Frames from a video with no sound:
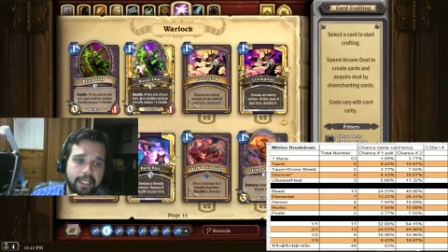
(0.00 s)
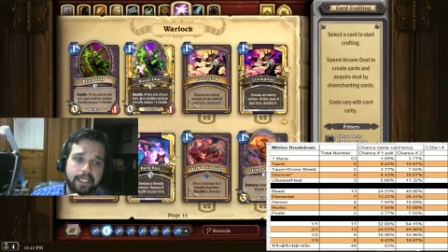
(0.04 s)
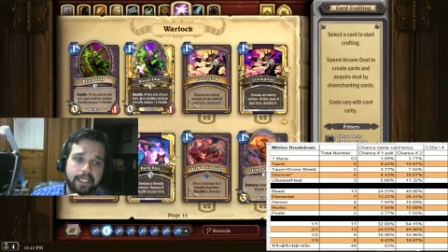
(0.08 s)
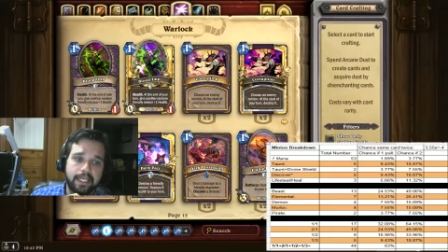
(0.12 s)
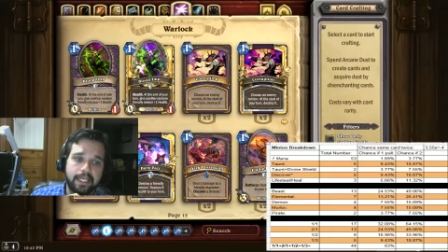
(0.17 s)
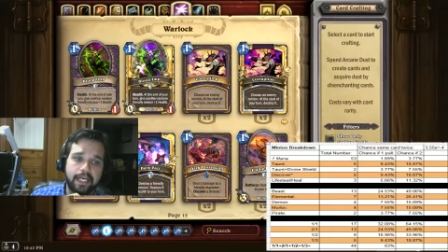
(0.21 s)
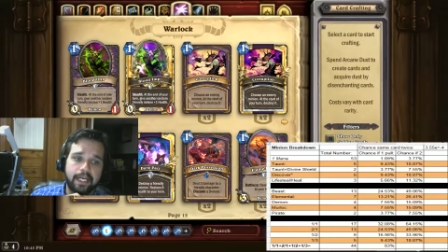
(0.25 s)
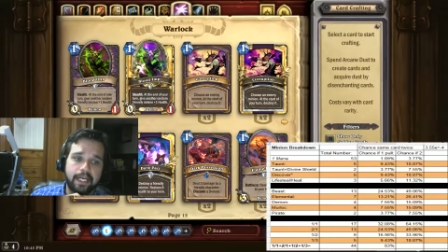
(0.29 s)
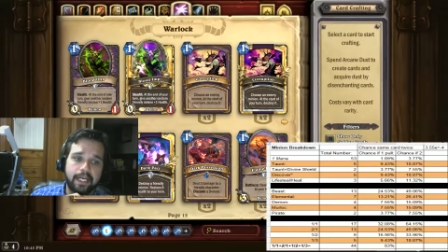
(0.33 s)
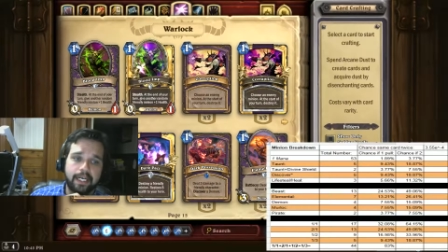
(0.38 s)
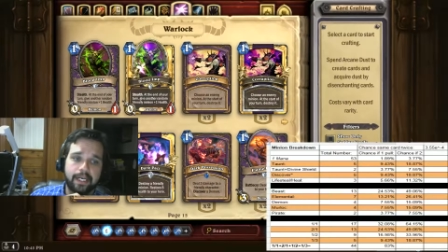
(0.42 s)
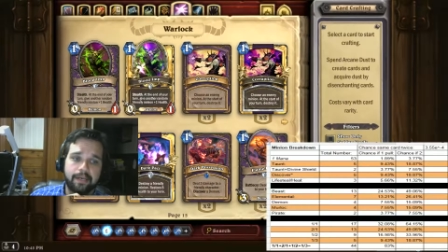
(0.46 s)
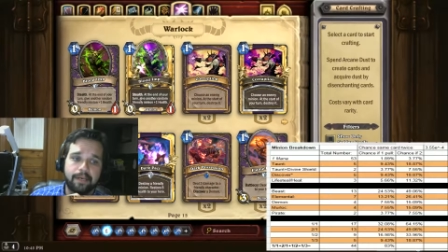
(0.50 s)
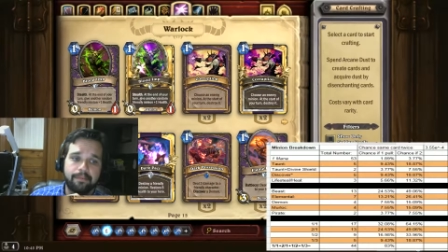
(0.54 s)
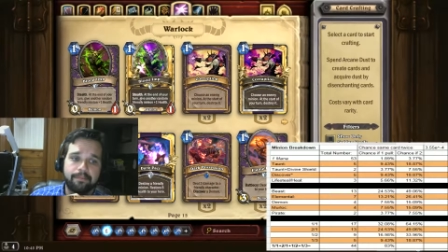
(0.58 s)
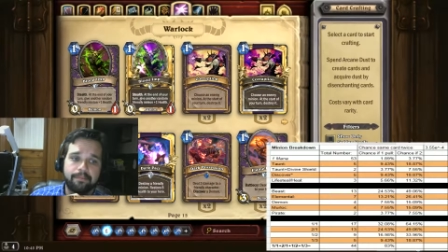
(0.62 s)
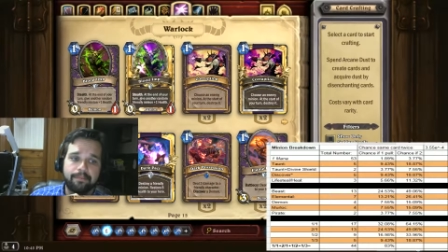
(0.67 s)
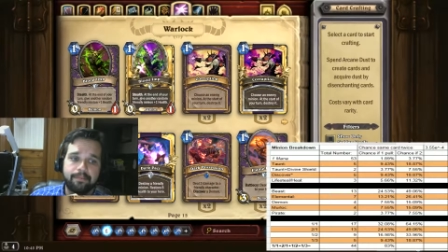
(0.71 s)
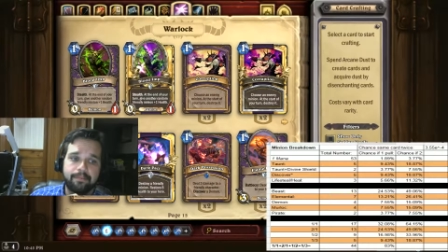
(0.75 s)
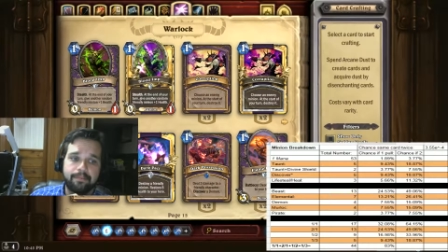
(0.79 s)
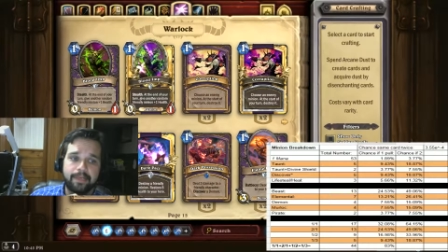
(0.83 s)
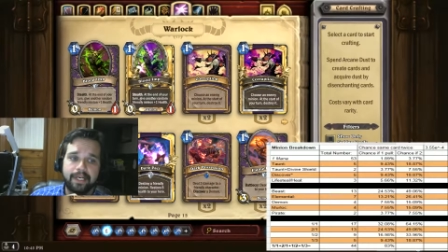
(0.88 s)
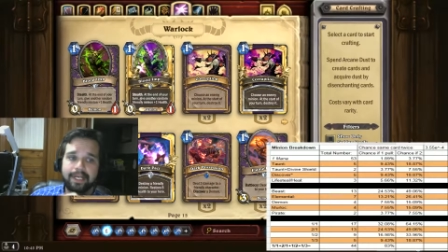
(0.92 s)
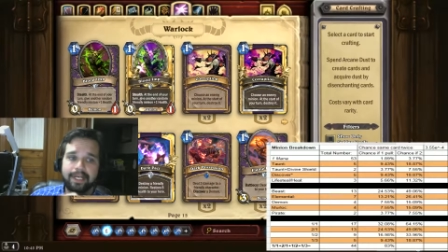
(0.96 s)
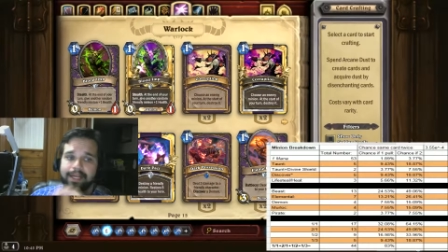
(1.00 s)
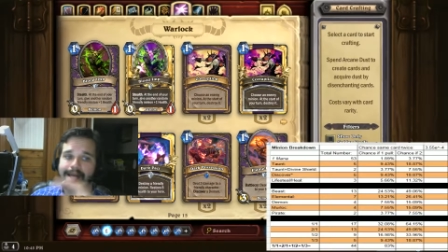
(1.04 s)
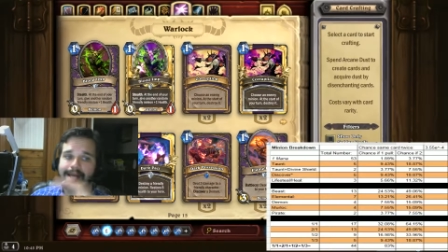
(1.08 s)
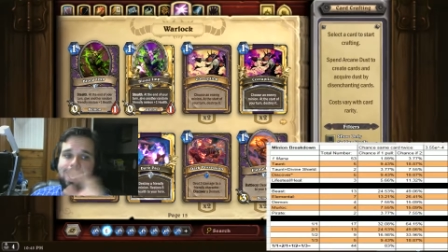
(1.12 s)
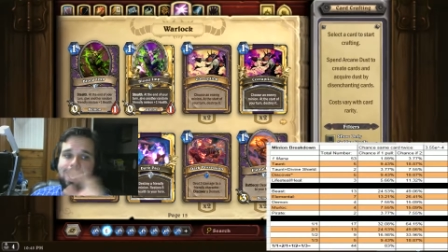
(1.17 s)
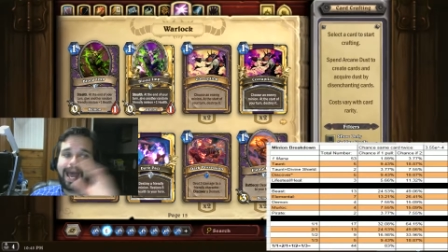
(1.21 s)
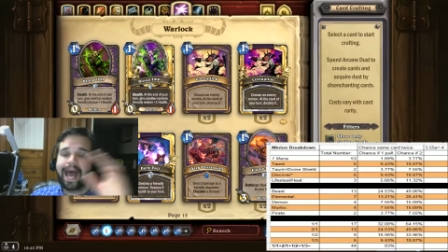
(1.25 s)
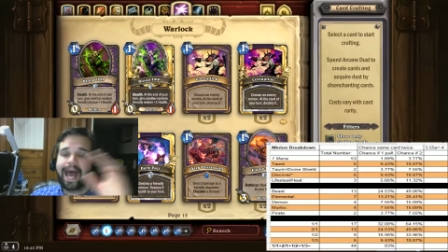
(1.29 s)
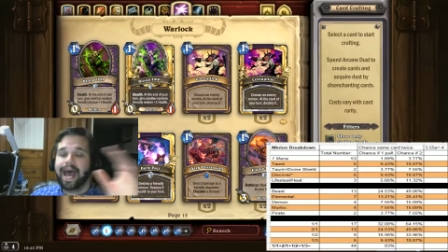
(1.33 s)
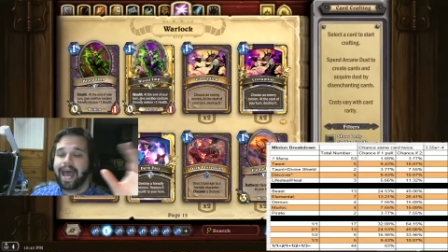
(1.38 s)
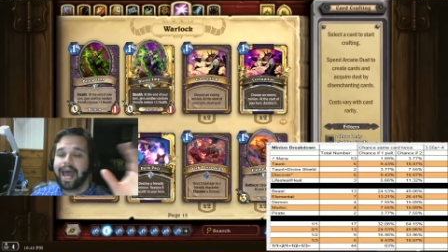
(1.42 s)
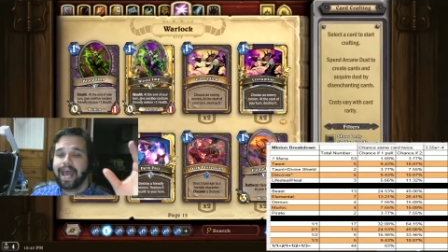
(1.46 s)
But
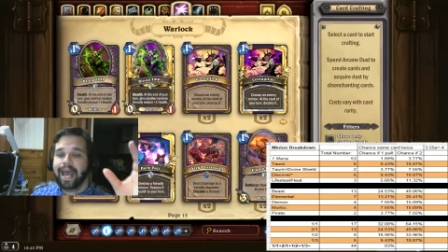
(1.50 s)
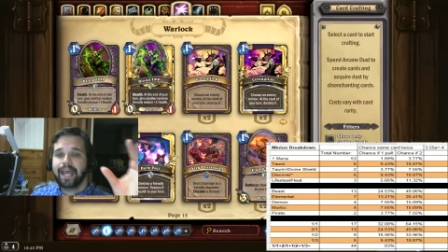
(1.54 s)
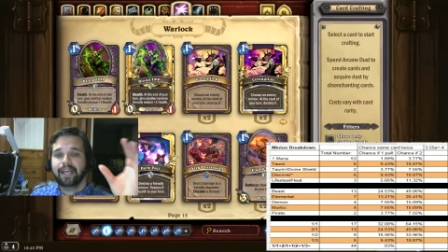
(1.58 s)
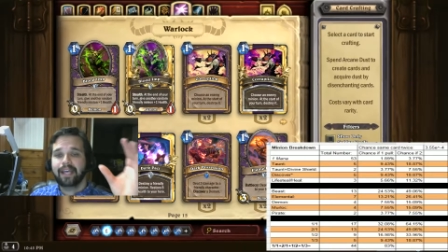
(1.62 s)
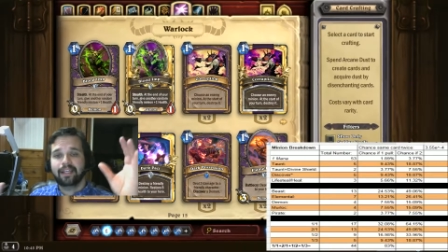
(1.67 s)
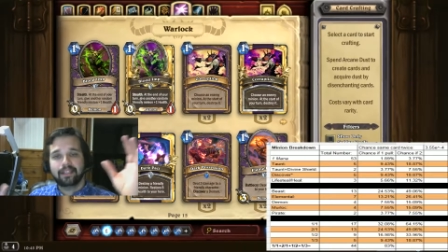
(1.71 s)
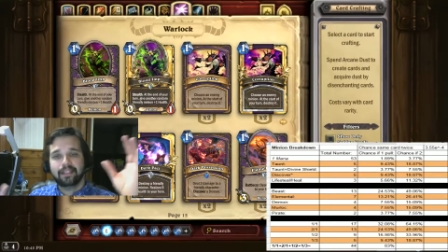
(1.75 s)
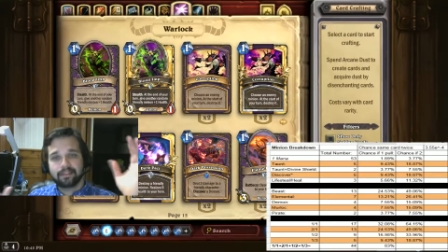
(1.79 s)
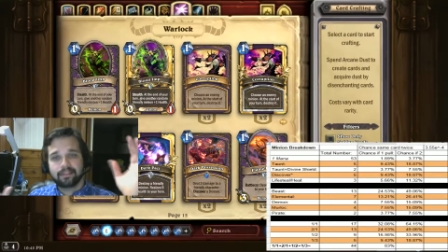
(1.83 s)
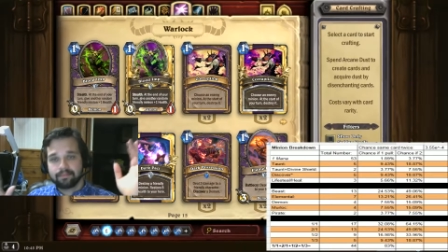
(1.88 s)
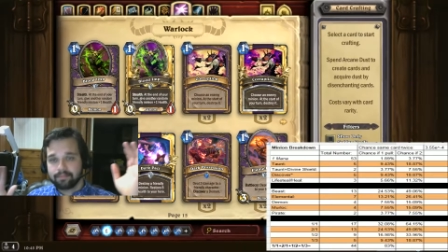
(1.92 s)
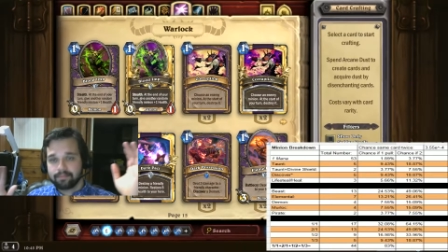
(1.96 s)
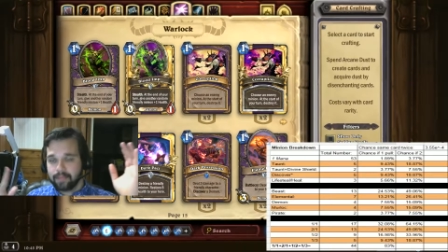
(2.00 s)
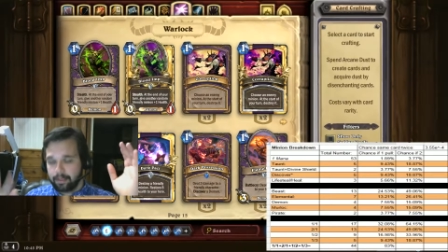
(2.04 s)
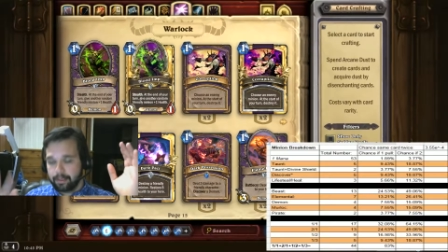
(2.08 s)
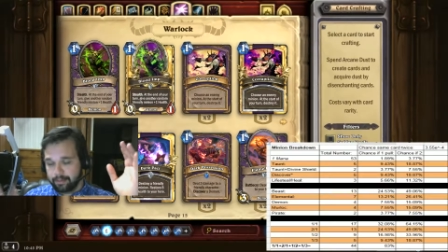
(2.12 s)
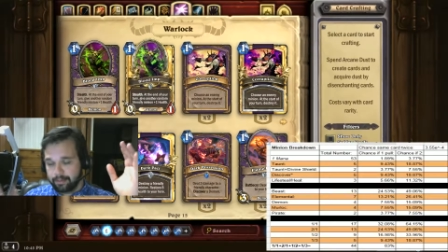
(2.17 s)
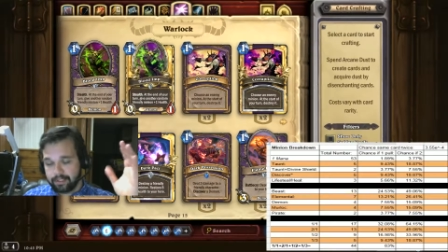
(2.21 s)
I'm a